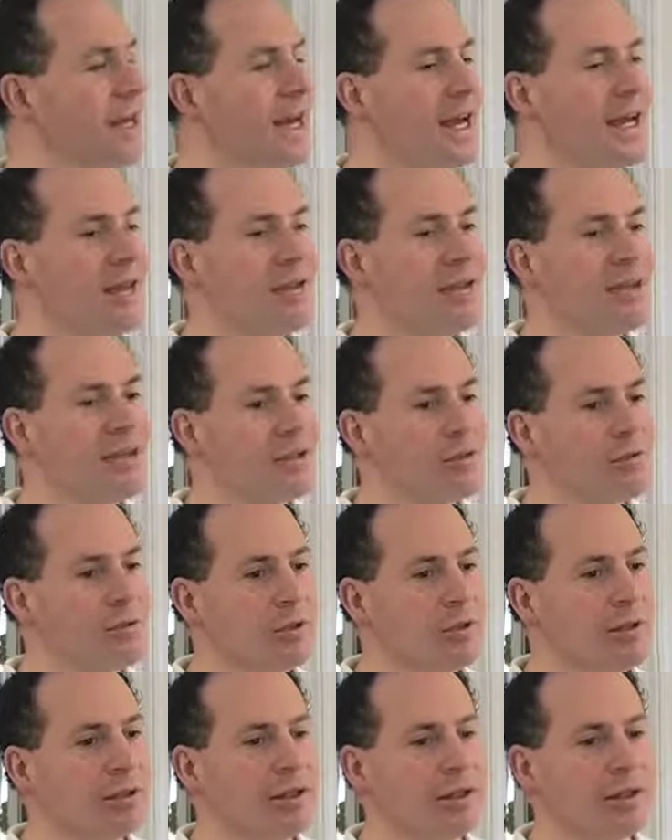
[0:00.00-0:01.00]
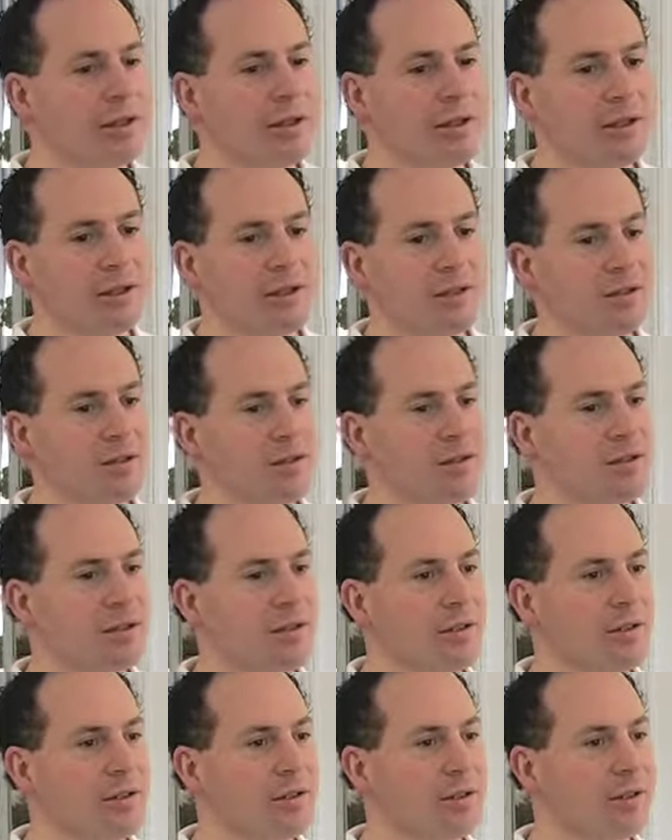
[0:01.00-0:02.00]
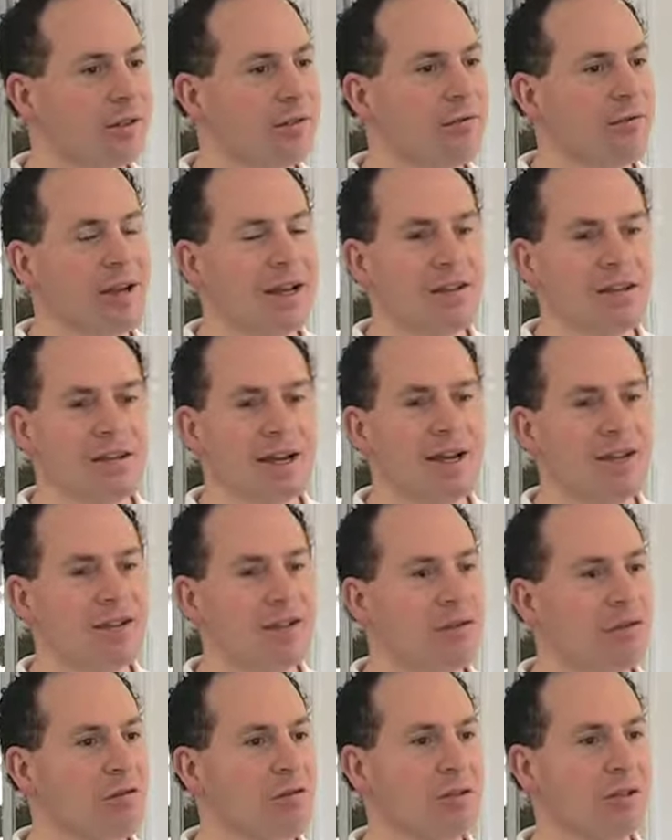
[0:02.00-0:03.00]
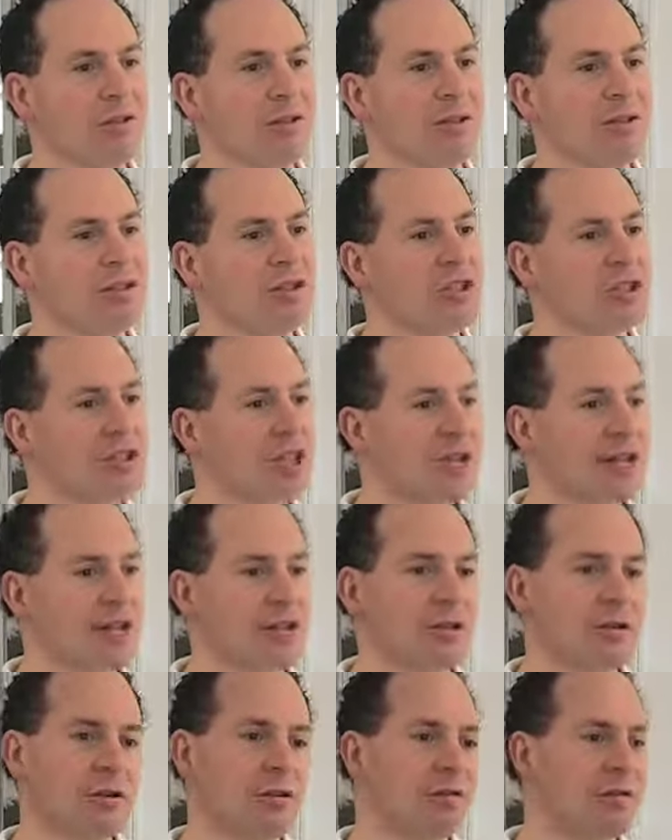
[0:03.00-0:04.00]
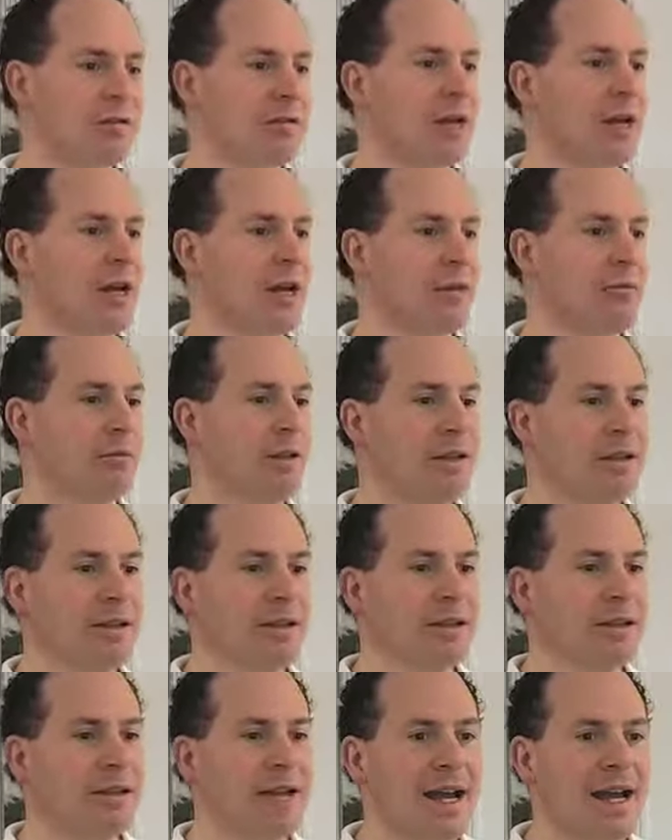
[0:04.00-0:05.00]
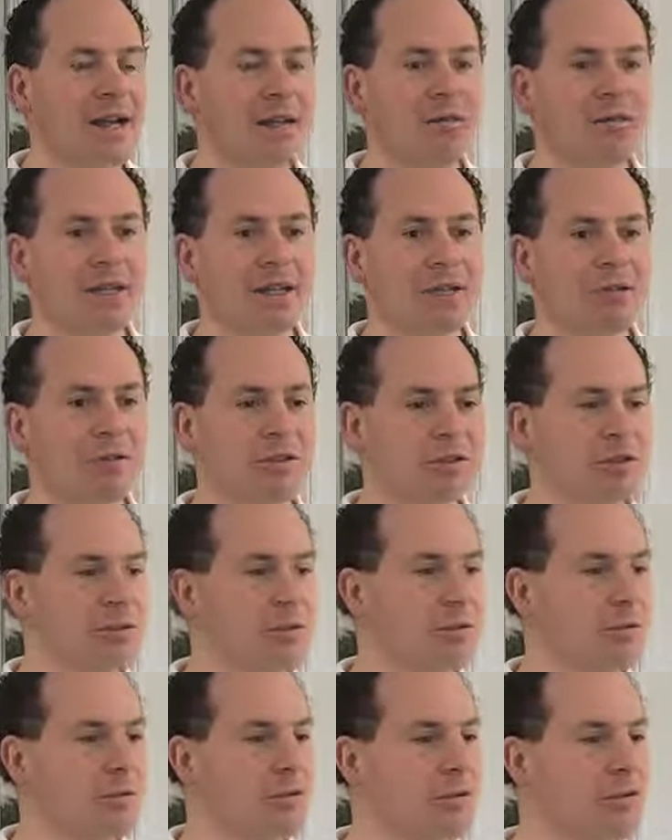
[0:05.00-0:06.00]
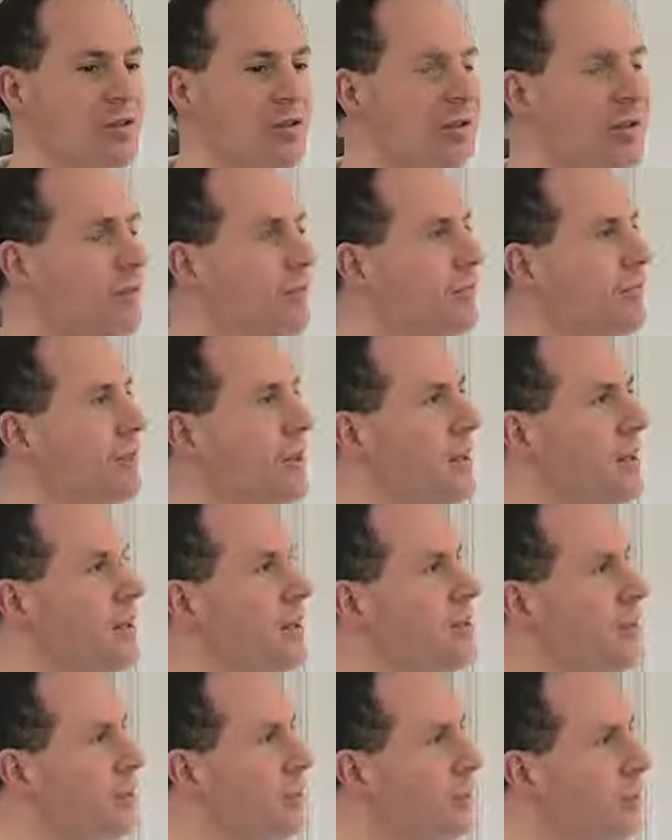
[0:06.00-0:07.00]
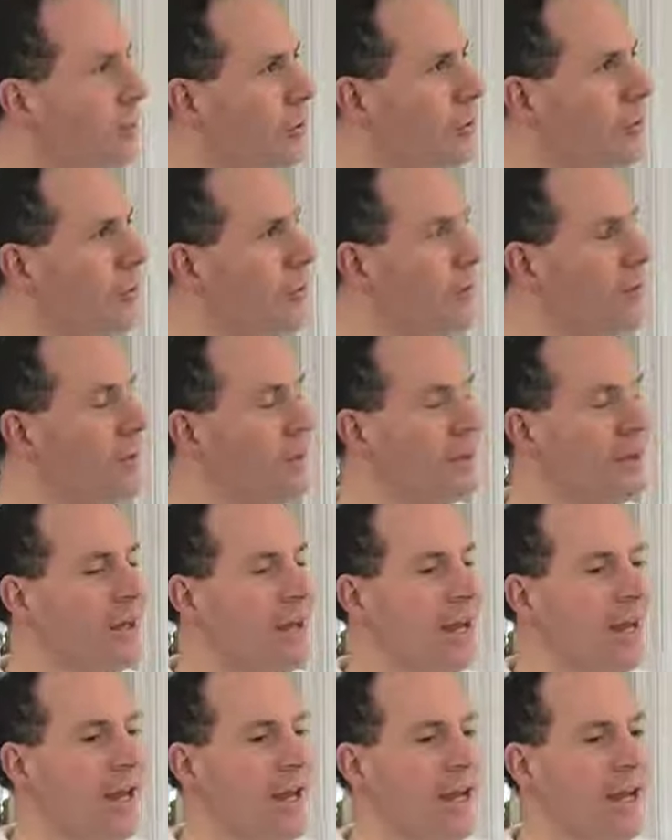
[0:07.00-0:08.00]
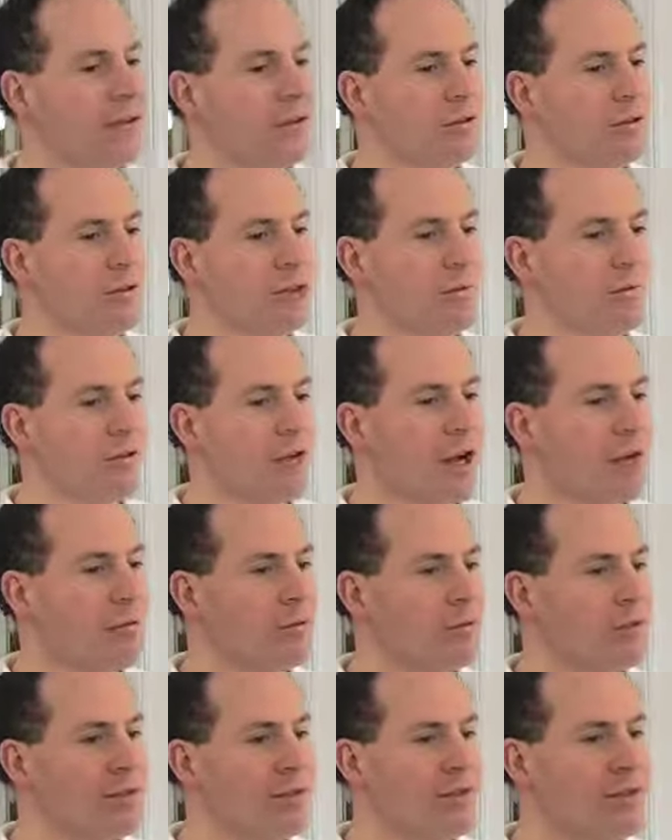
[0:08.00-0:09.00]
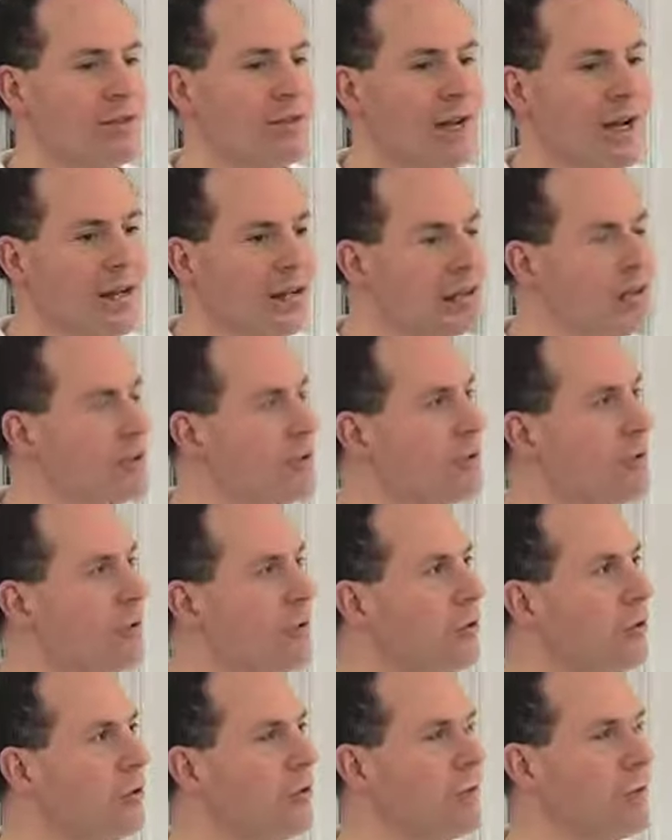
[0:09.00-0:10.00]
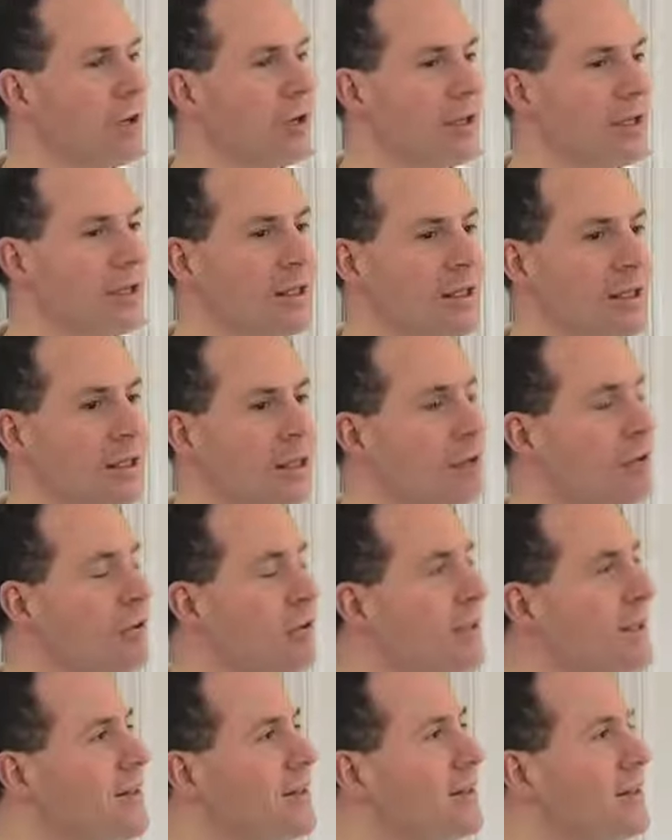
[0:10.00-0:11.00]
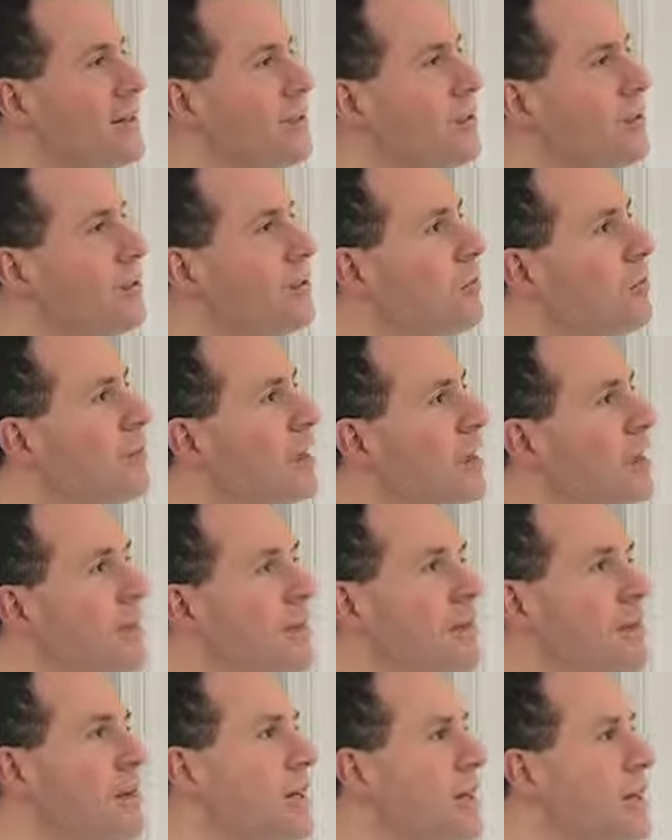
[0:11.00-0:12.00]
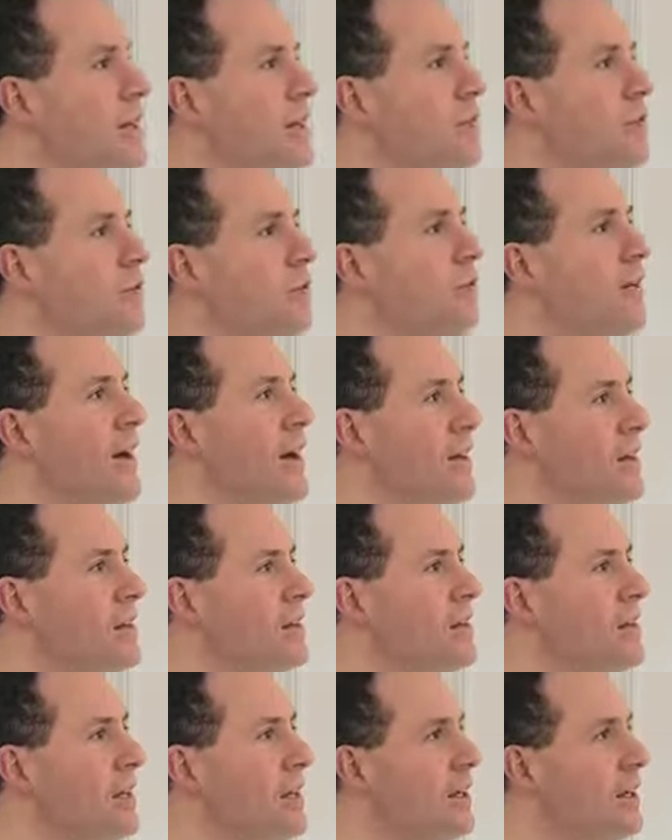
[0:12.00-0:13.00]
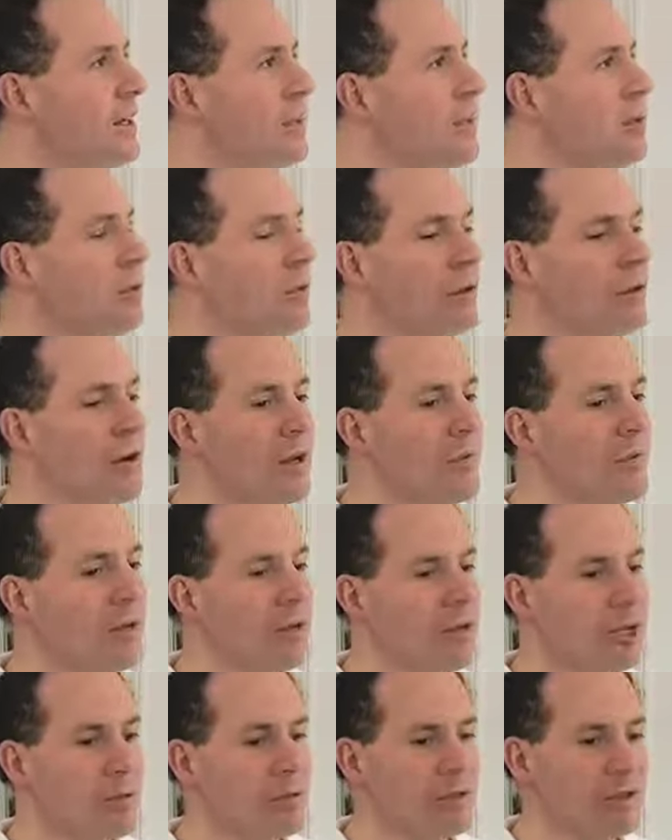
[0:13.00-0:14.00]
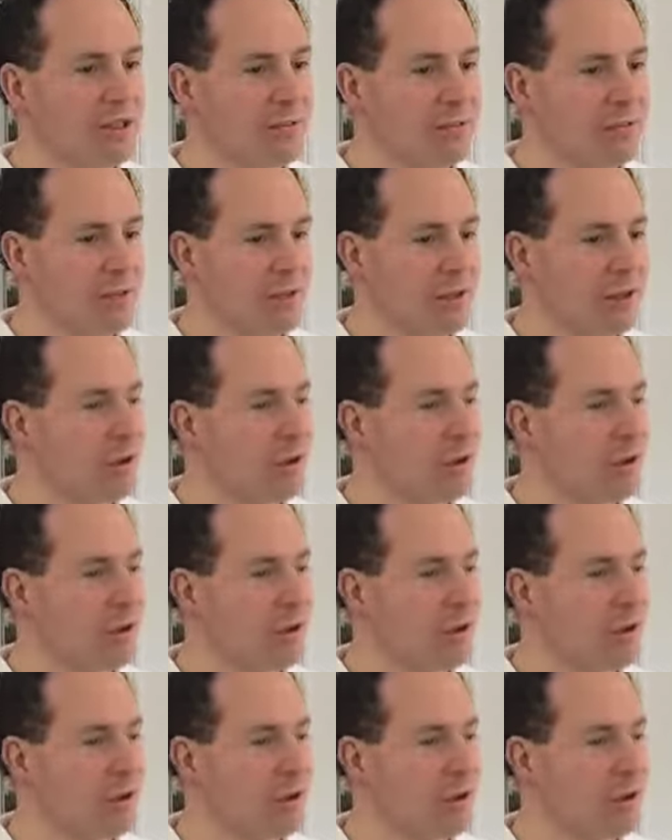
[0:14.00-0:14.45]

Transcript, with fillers: And that's really a, just a, a fantastic thing that's changed over time. Now to be able to sit in your home and look at properties not just in your local market, but let's say you were planning on making a move out of state. We're able to help people